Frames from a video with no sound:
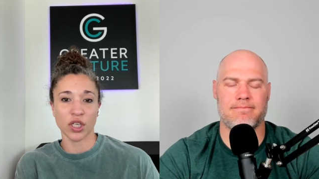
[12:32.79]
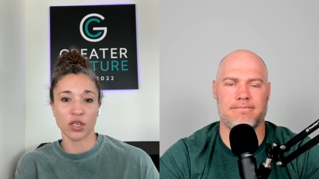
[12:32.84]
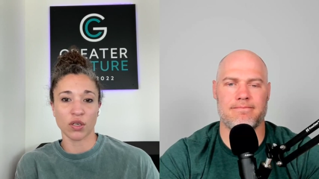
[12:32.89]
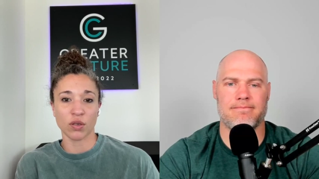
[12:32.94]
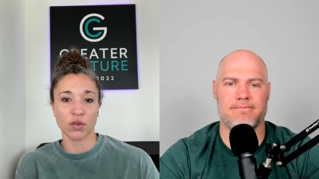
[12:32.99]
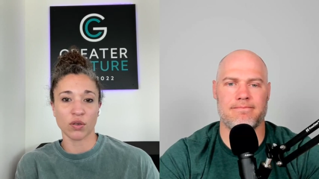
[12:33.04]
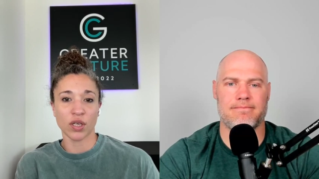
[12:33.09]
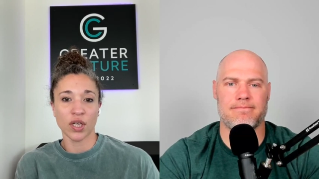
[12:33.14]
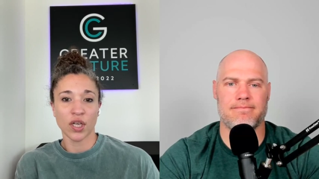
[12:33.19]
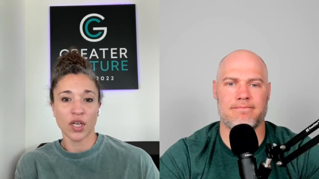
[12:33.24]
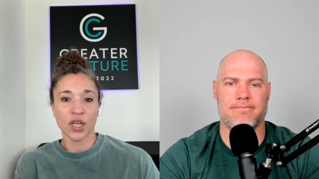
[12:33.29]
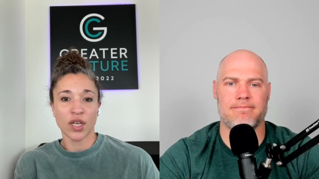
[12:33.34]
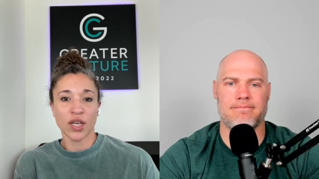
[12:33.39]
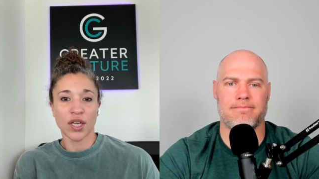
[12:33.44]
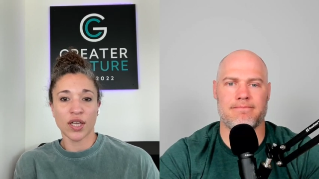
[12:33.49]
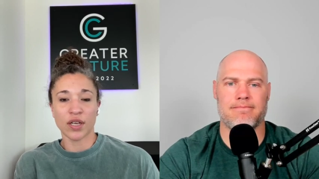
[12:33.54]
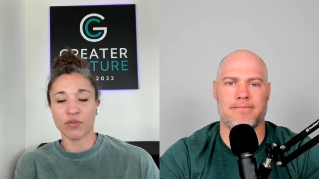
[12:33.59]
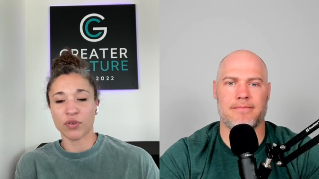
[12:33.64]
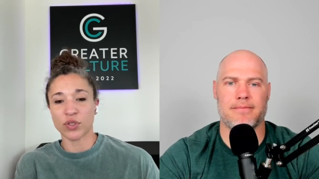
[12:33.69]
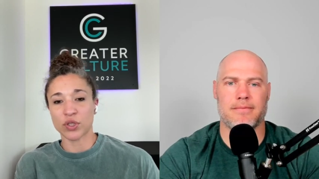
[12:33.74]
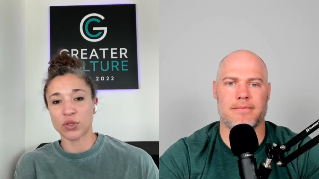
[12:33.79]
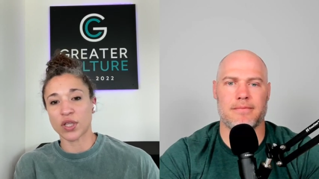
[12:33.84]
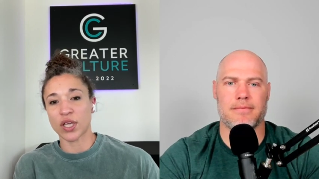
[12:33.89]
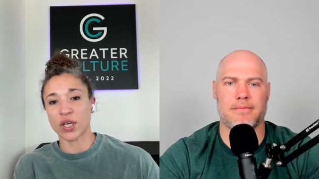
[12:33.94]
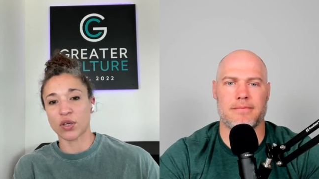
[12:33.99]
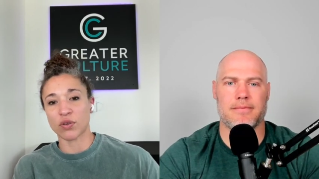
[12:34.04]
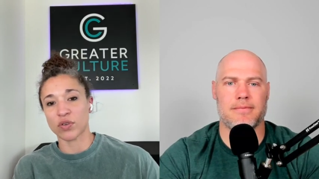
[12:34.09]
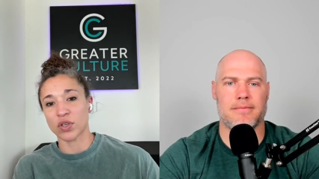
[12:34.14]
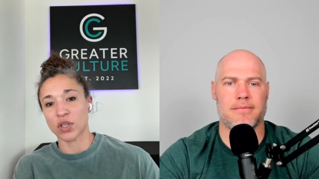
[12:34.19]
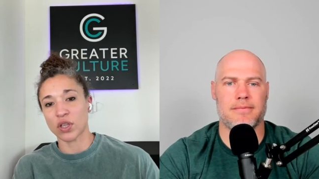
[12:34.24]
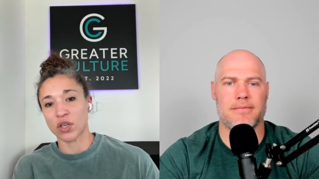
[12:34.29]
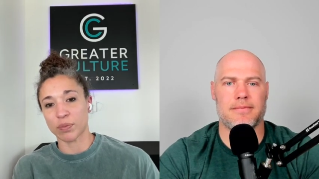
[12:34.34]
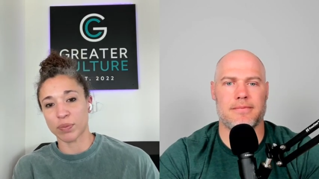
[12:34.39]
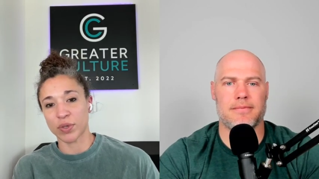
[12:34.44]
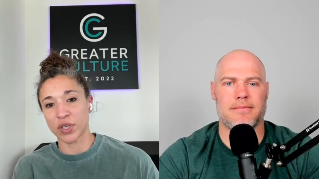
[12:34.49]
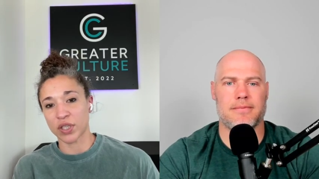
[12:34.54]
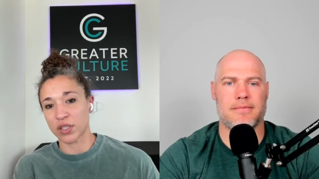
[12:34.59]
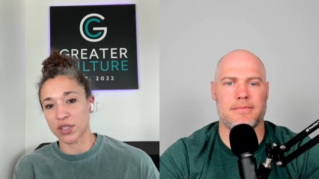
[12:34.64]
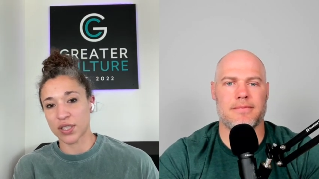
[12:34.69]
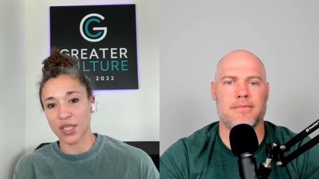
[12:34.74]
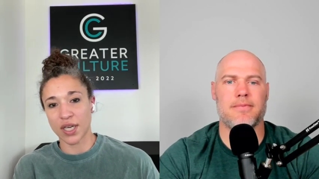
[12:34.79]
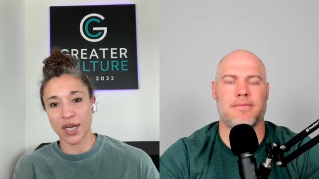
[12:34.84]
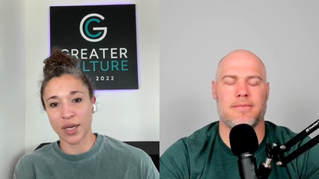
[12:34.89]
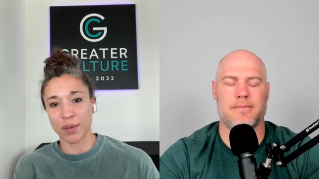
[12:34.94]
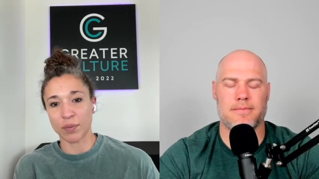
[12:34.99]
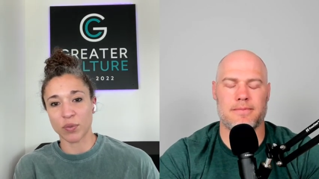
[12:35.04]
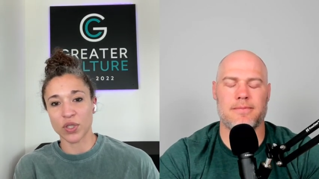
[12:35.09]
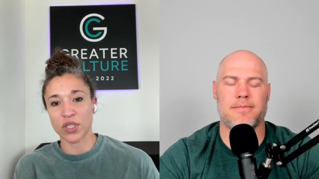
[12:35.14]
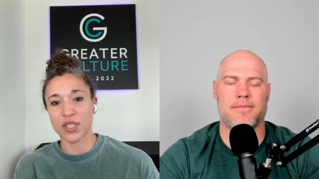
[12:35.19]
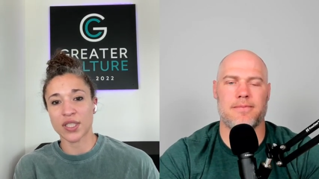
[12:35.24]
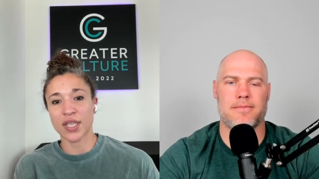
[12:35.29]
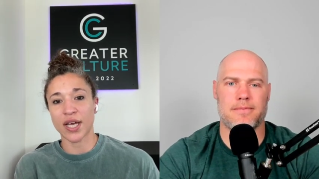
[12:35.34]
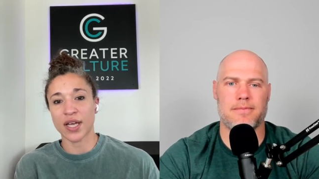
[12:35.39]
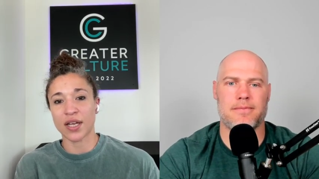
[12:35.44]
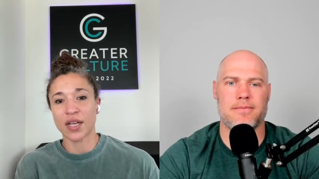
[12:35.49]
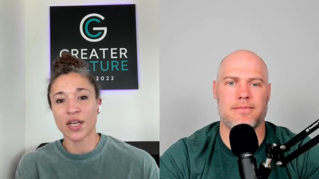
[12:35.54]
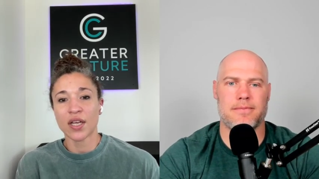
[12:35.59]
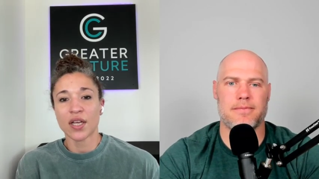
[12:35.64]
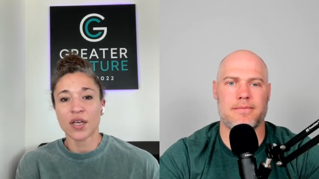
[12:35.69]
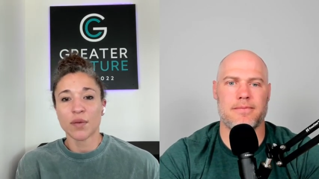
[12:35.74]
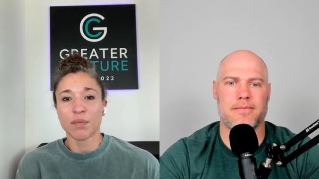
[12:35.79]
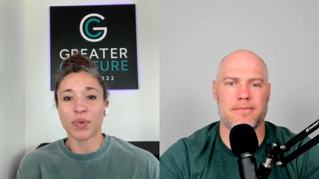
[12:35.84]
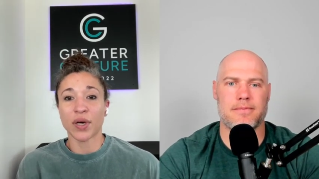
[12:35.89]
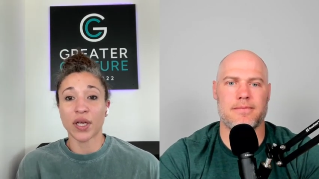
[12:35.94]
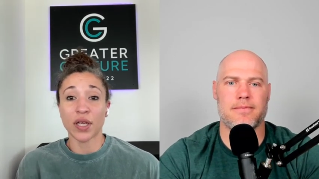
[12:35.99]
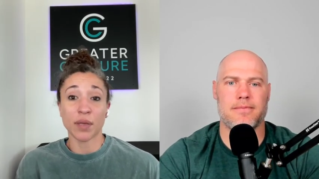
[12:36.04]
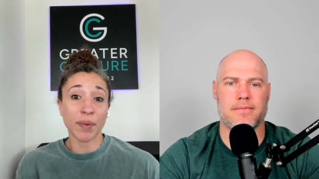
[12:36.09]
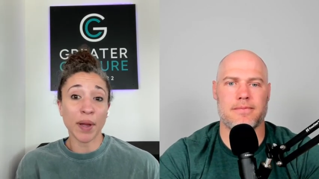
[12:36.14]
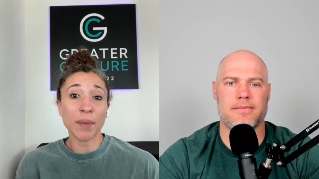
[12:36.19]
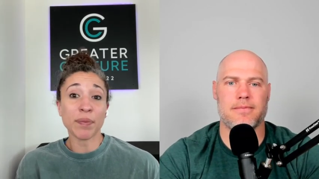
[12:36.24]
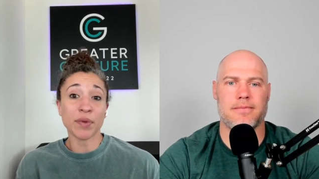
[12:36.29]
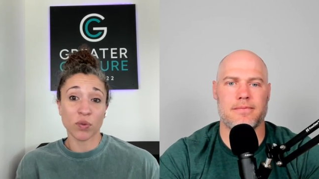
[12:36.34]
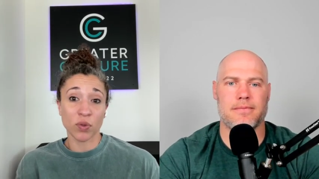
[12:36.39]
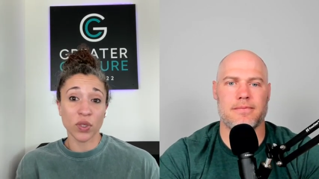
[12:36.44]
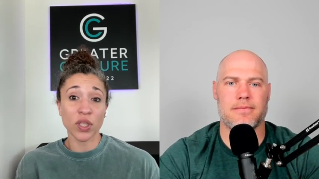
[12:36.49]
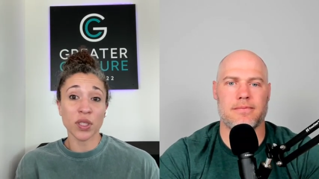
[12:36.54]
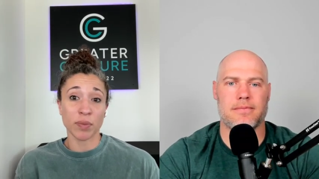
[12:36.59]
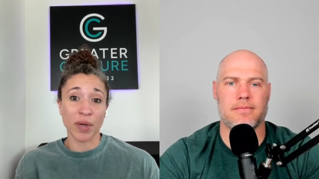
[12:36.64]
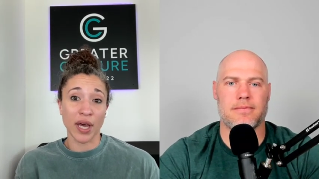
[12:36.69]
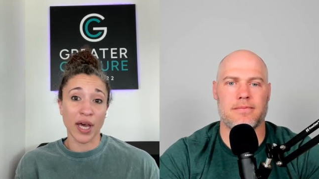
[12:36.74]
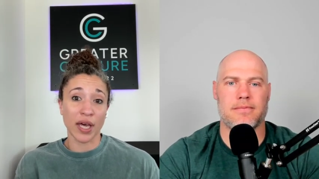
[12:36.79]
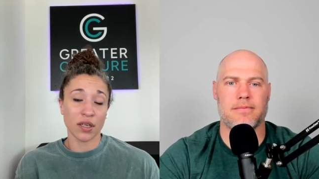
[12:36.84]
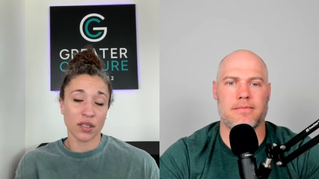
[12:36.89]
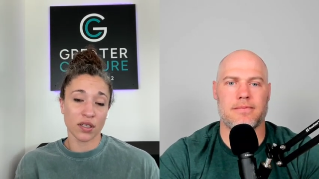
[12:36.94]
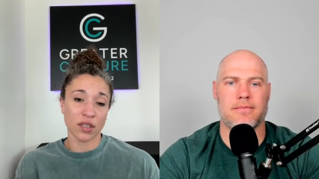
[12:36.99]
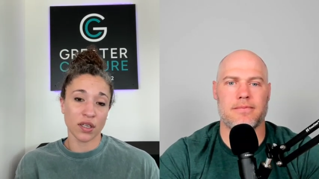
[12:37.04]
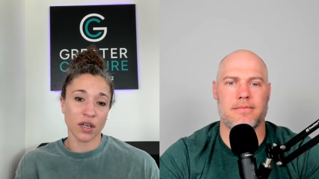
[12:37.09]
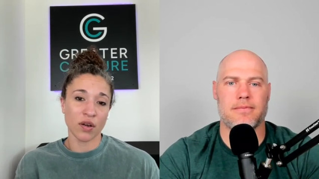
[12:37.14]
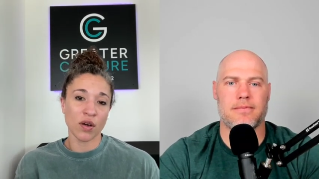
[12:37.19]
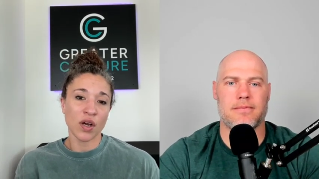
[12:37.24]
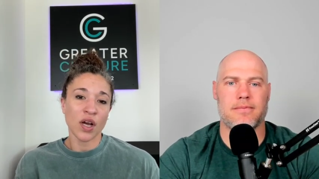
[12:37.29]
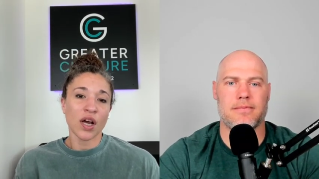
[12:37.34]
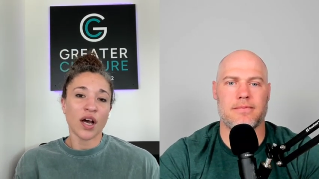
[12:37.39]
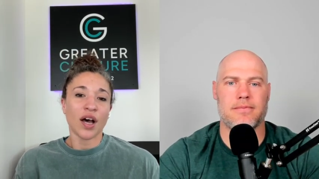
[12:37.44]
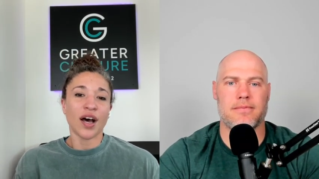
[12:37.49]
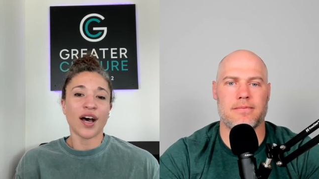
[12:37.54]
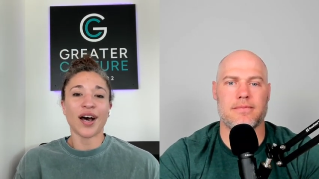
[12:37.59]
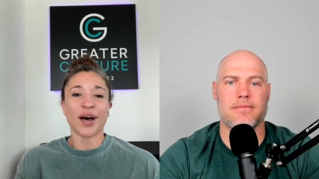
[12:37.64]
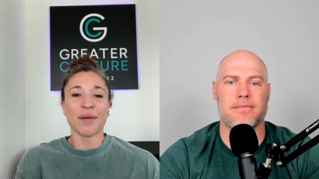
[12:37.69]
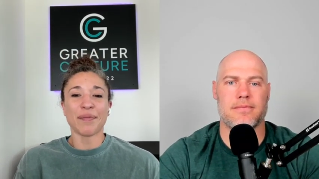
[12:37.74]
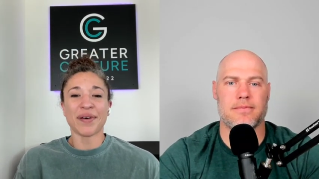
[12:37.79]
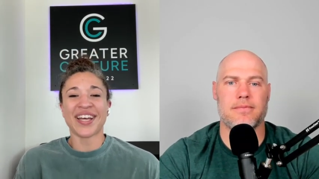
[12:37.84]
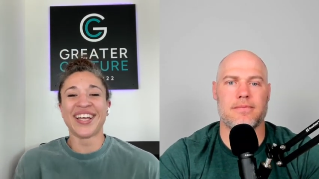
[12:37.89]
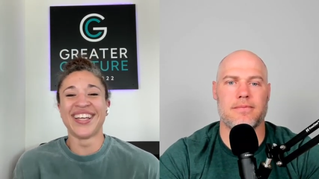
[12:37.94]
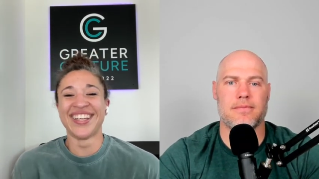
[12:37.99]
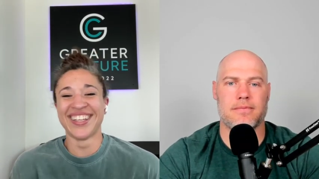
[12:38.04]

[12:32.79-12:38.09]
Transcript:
Speaker 1: to go. And if we do that over a long period of time, we're set. But it might be really bad, you know. Uh,